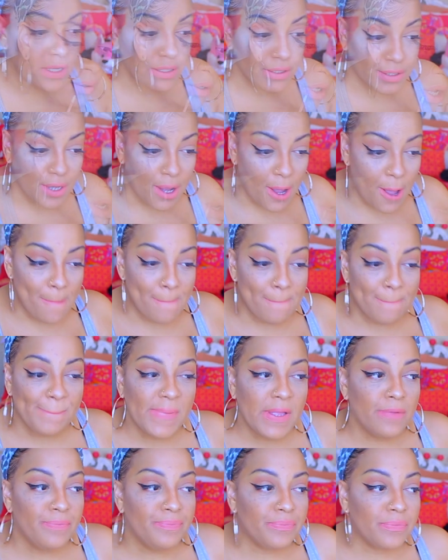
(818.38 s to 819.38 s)
So
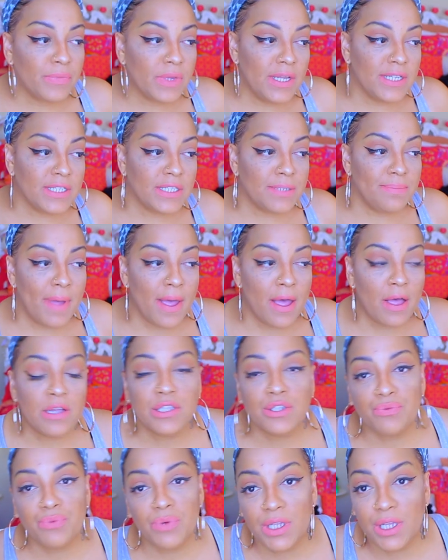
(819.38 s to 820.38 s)
it
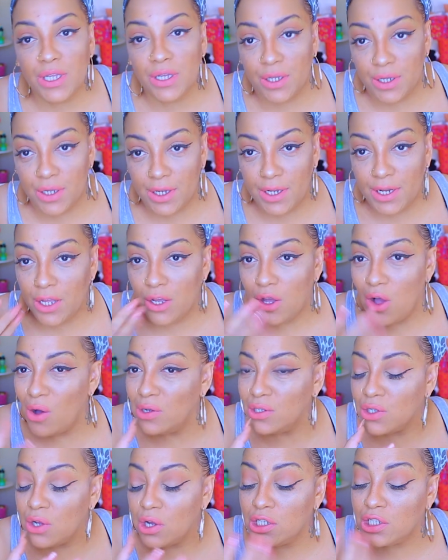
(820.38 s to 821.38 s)
smells really good. It
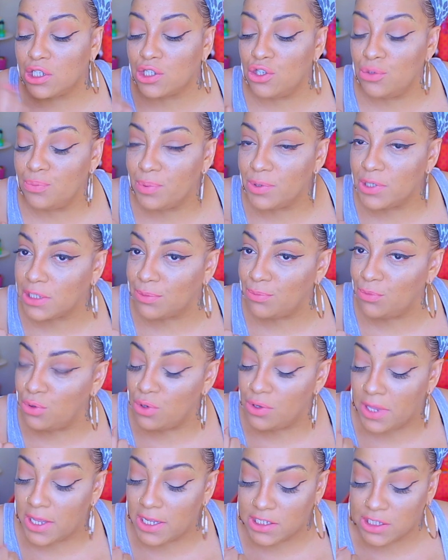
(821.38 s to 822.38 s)
goes on super
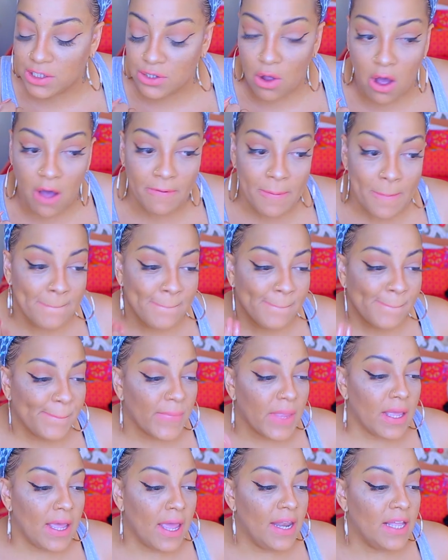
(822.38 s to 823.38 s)
smooth and soft.
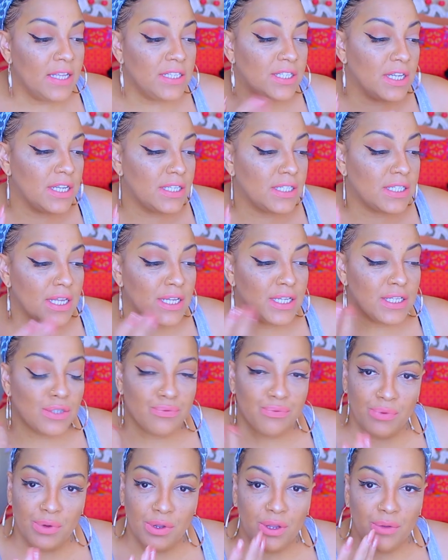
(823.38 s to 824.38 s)
And it just
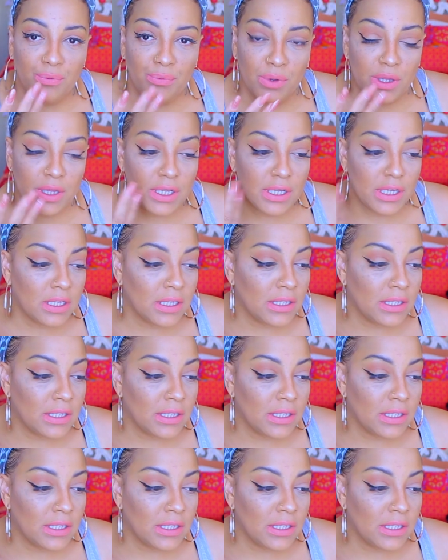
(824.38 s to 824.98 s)
is really, really